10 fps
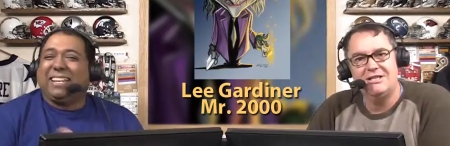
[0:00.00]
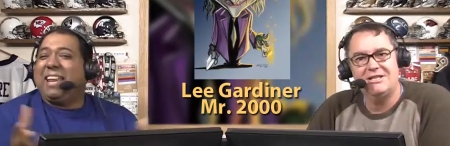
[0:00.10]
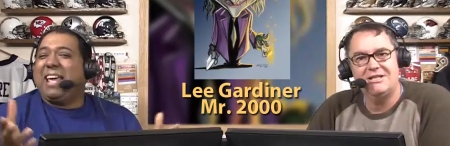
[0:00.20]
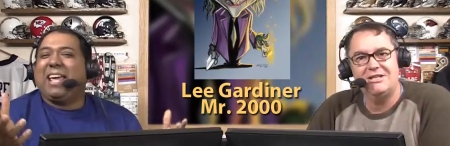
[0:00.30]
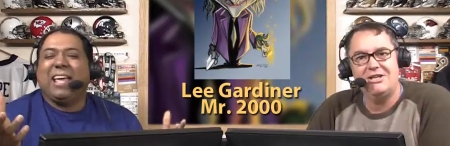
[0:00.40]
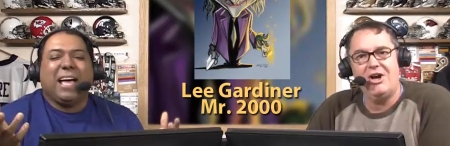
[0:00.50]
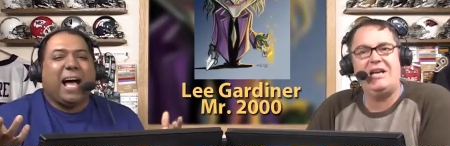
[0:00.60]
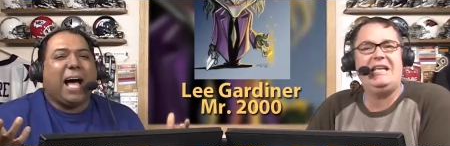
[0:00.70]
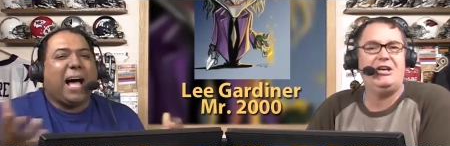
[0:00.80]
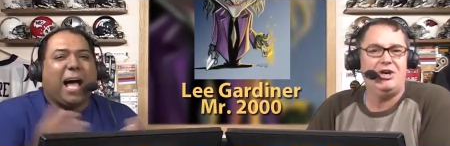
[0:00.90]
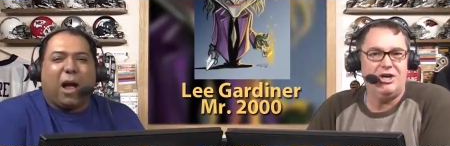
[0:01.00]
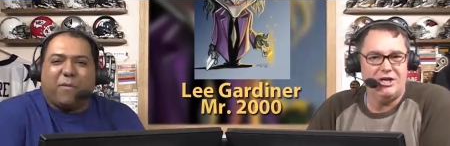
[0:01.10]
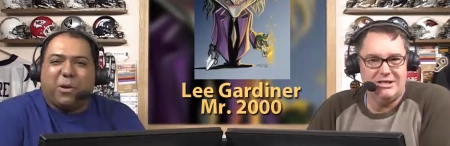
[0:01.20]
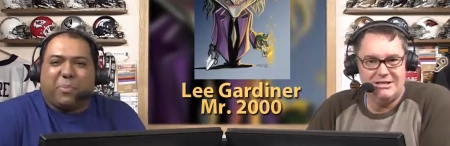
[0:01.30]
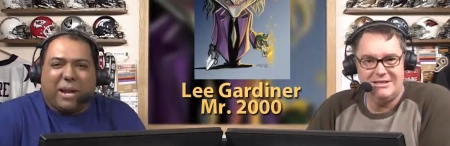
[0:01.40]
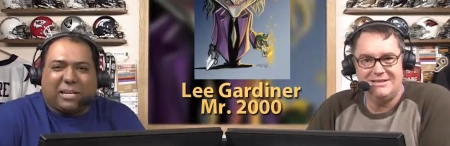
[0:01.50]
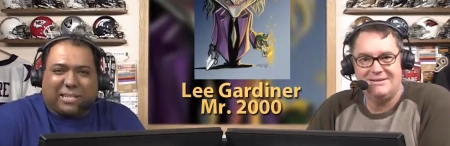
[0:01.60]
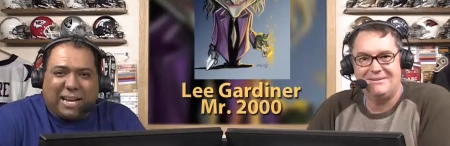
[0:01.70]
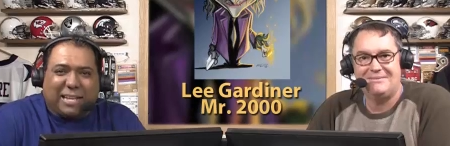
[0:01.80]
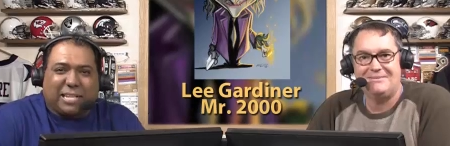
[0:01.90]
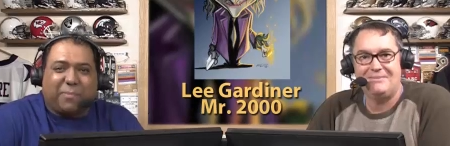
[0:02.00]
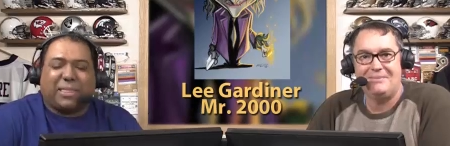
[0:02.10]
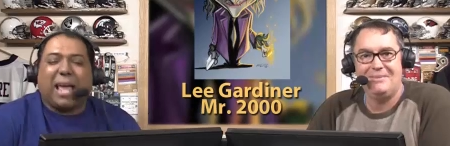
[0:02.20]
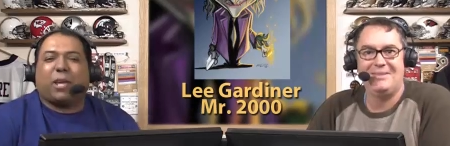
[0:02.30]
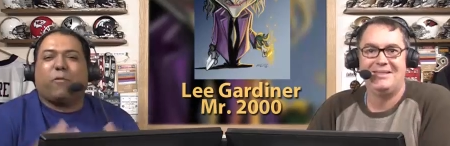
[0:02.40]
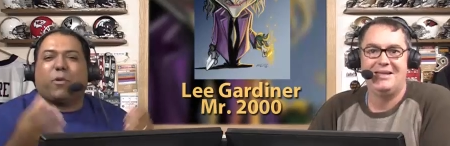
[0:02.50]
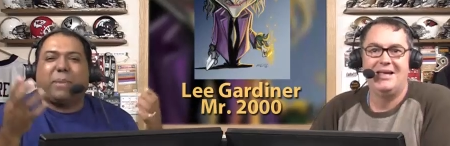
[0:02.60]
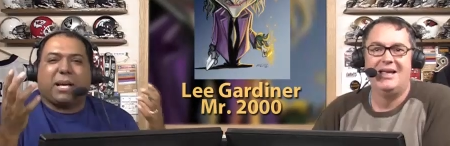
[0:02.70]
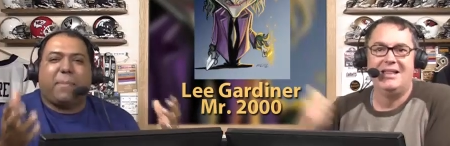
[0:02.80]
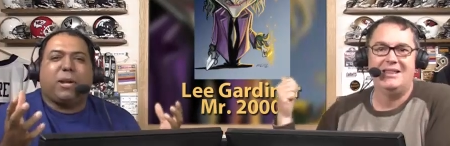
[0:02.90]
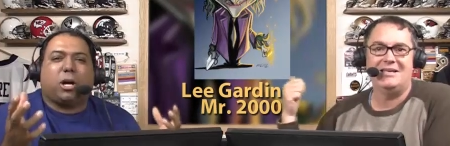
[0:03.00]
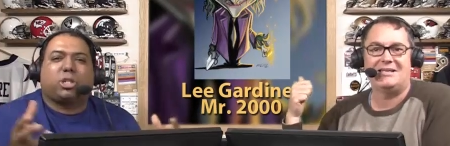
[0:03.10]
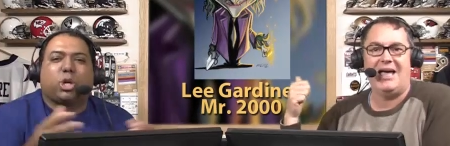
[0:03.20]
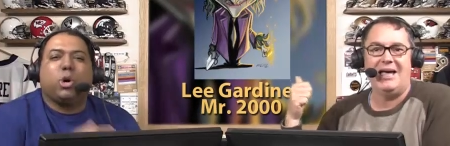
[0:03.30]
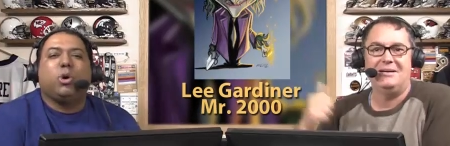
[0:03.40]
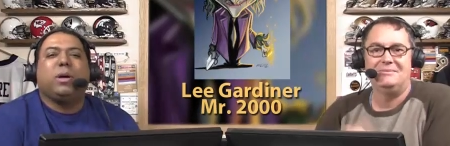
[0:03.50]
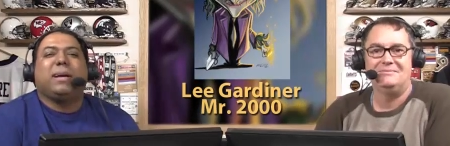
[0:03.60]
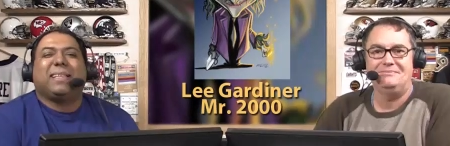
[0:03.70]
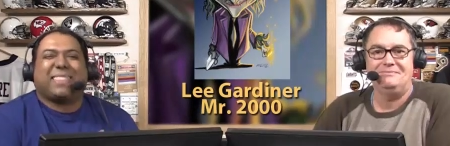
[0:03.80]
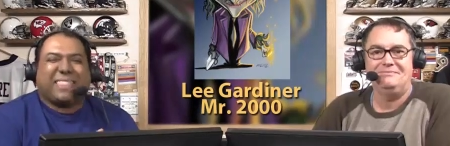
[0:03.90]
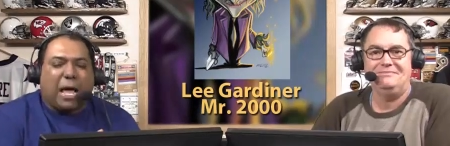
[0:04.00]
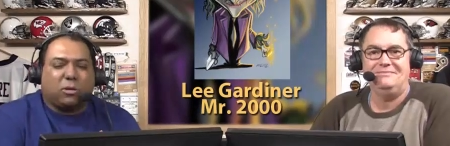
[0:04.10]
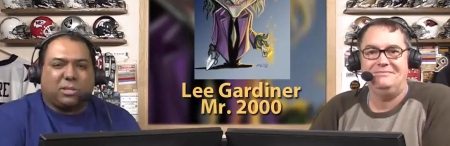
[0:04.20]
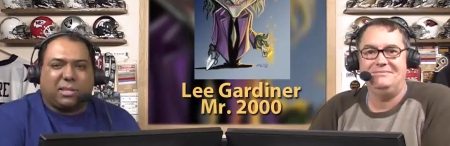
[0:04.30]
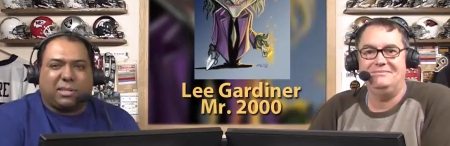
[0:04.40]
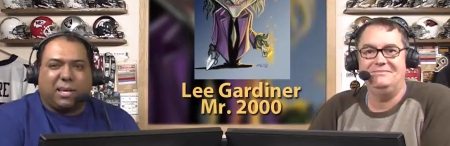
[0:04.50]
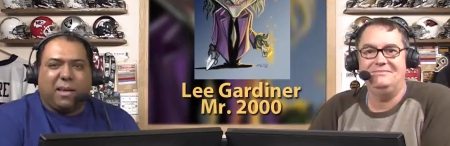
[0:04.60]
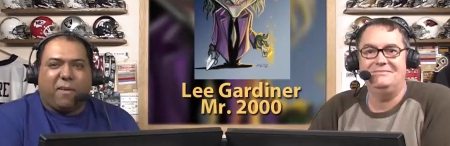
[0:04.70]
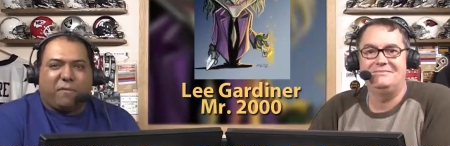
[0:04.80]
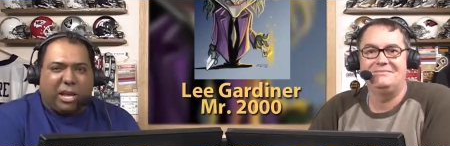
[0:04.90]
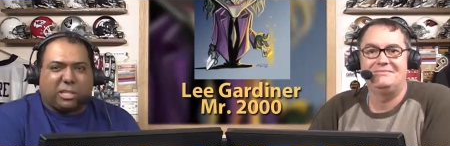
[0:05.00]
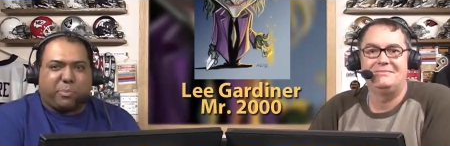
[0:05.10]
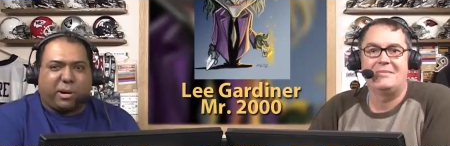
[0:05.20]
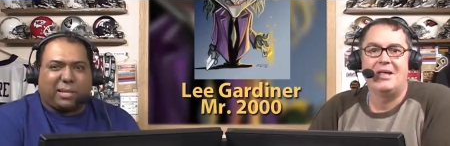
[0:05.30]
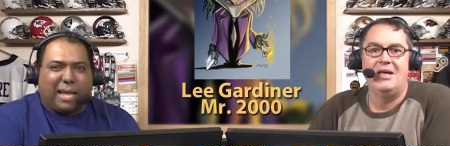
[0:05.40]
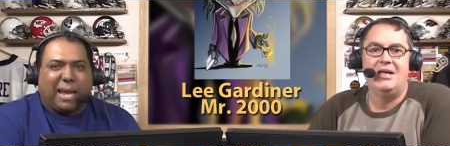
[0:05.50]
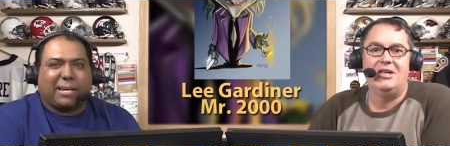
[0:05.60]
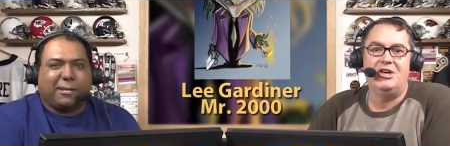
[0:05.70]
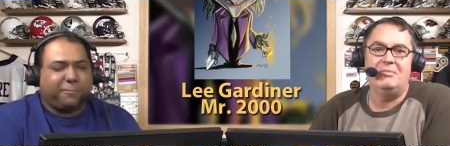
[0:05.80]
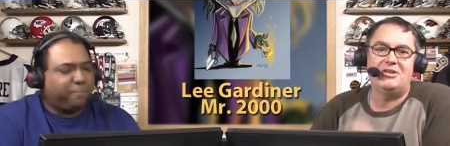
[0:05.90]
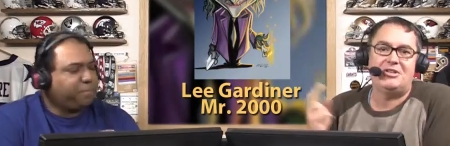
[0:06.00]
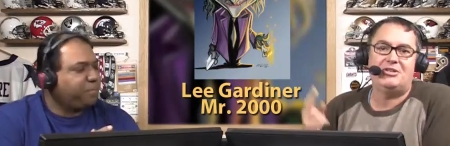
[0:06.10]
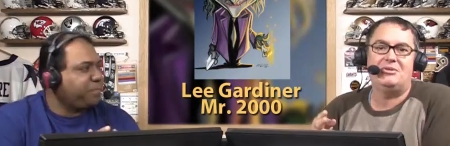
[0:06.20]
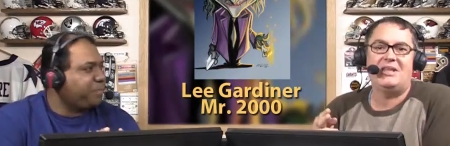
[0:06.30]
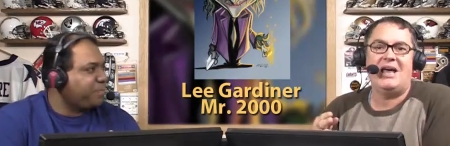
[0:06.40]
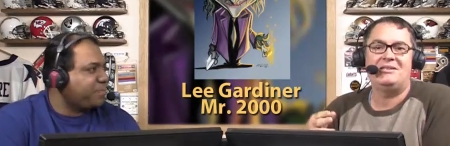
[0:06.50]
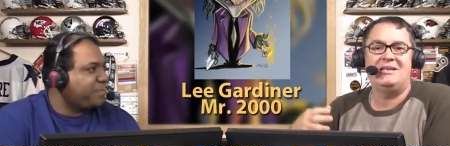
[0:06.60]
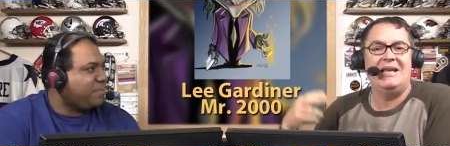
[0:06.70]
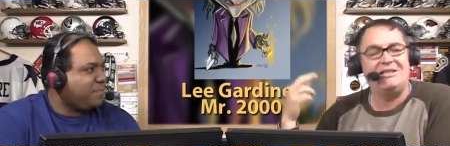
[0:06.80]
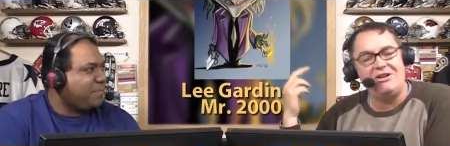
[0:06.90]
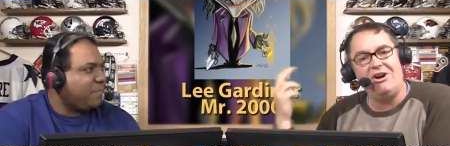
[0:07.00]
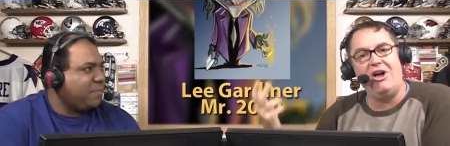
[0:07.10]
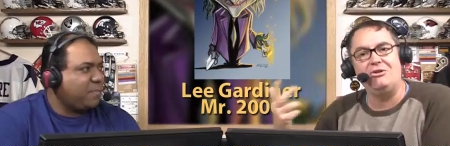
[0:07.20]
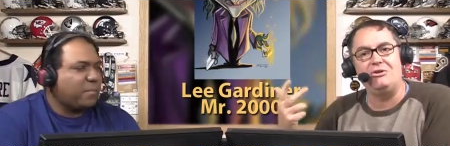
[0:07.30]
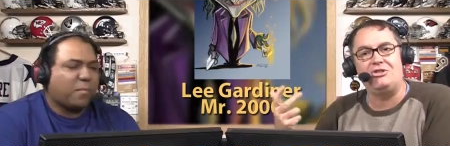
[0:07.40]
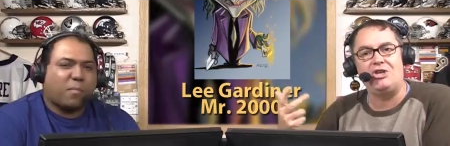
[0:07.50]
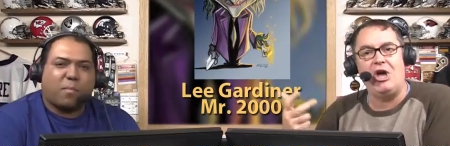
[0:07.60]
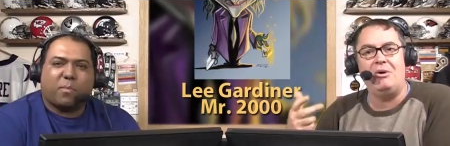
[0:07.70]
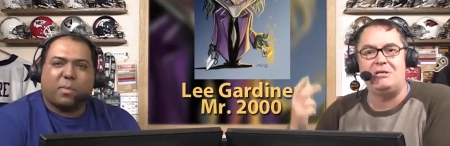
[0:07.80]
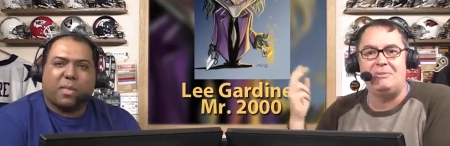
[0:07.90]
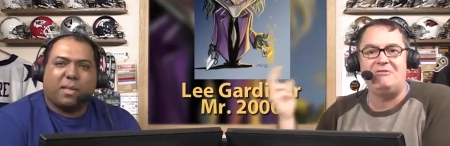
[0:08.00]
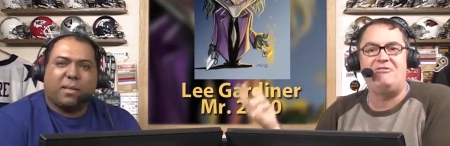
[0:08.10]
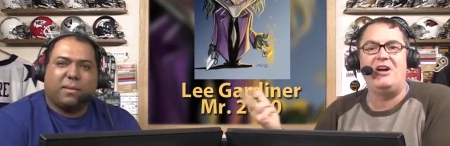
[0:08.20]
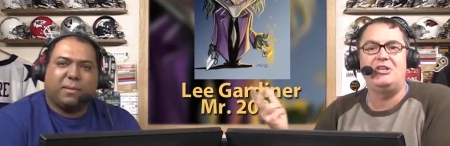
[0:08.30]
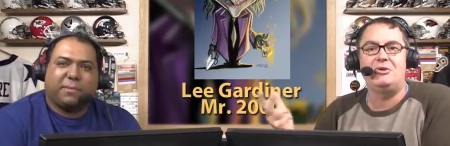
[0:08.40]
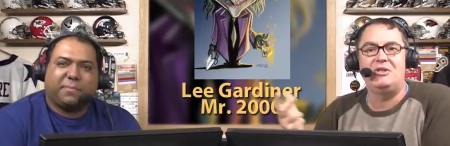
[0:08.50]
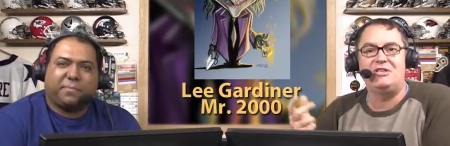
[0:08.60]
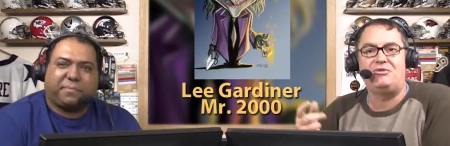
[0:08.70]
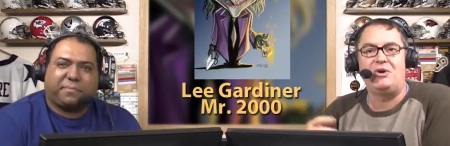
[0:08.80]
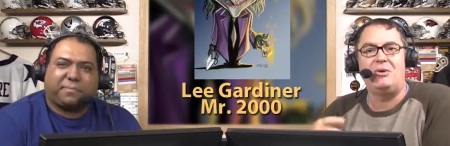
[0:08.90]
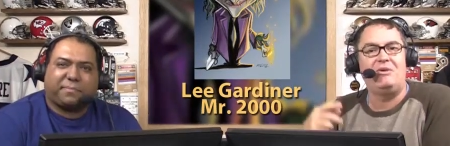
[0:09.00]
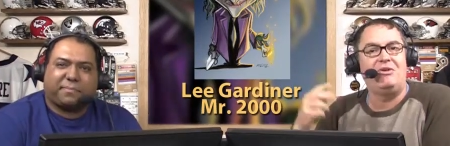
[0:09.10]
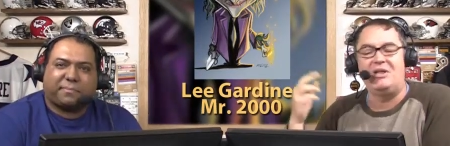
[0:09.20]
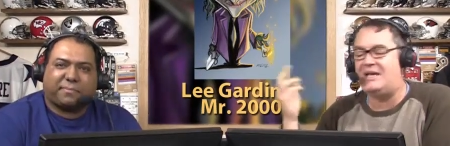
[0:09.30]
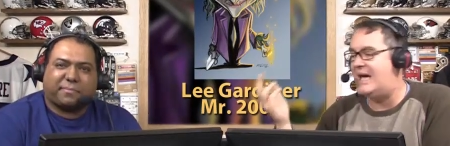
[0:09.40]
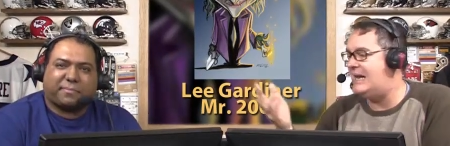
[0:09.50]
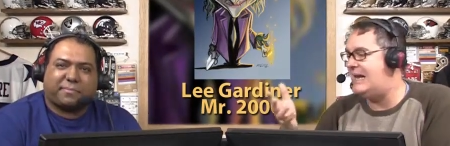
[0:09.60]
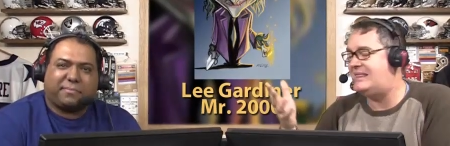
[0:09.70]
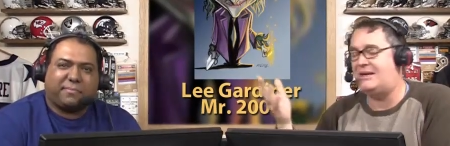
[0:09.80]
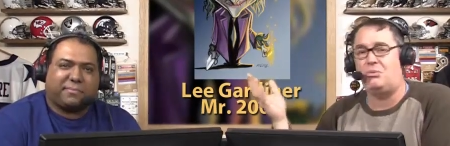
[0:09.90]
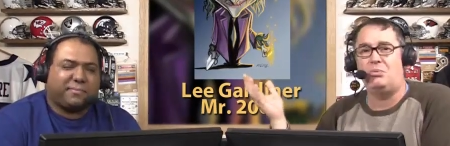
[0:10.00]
Speaker 1: Lee. Uh, Gardiner. Uh, however you pronounce your last name. Thank you for becoming this our guy. 2,000th
Speaker 2: Facebook like. You're Mr. 2000. It's our 100th show. It's been fun doing this for you. We've only got, I think,